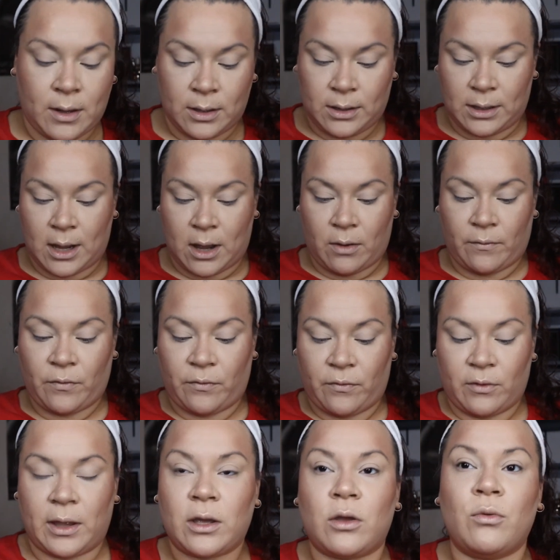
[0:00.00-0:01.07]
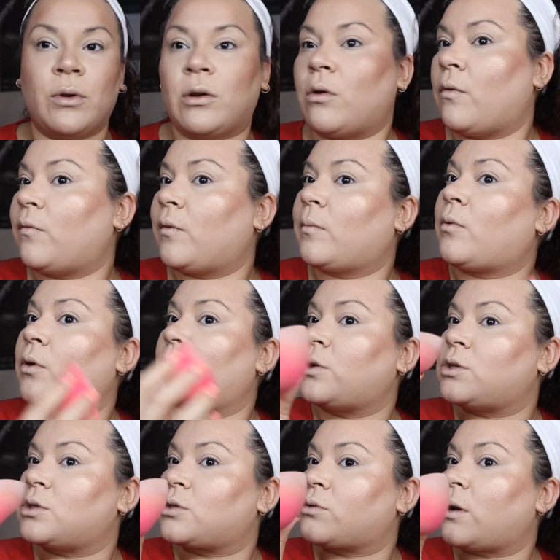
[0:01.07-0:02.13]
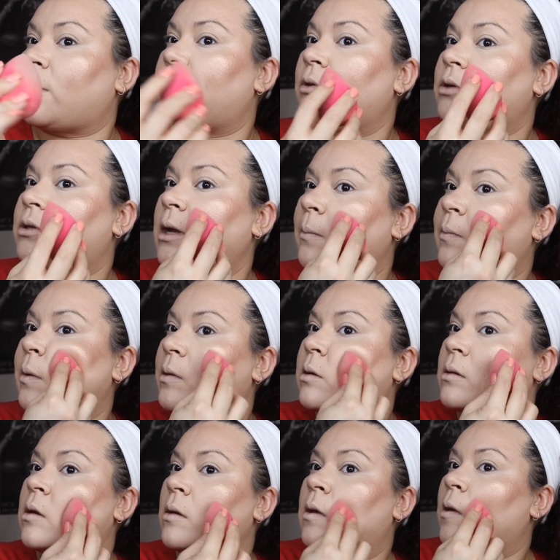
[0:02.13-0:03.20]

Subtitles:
Now, if you feel like you went overboard, just grab your dampened